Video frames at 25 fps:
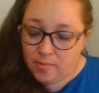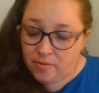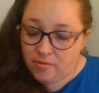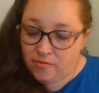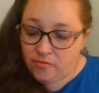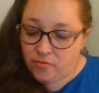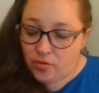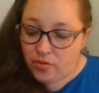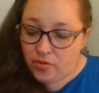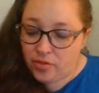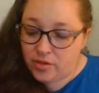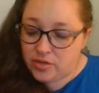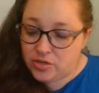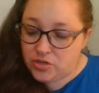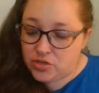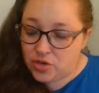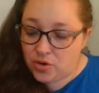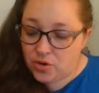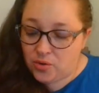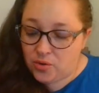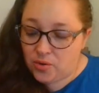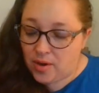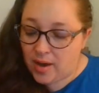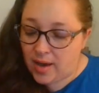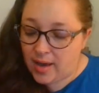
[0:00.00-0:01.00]
before the
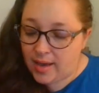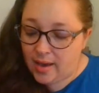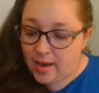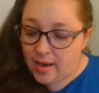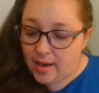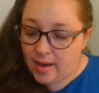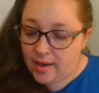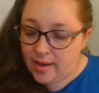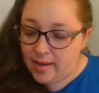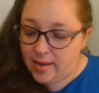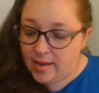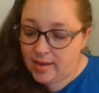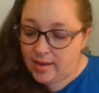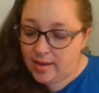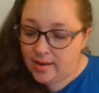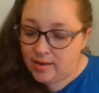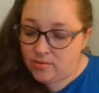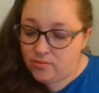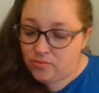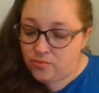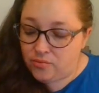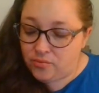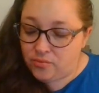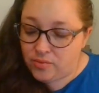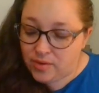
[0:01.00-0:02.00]
show, I get
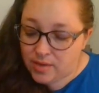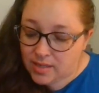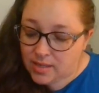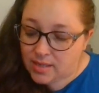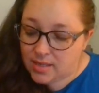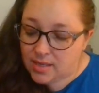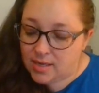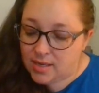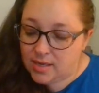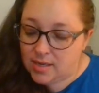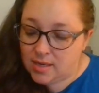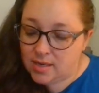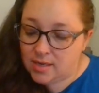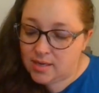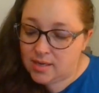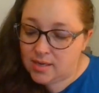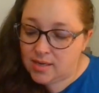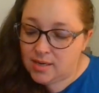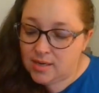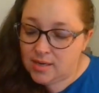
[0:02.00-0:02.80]
really,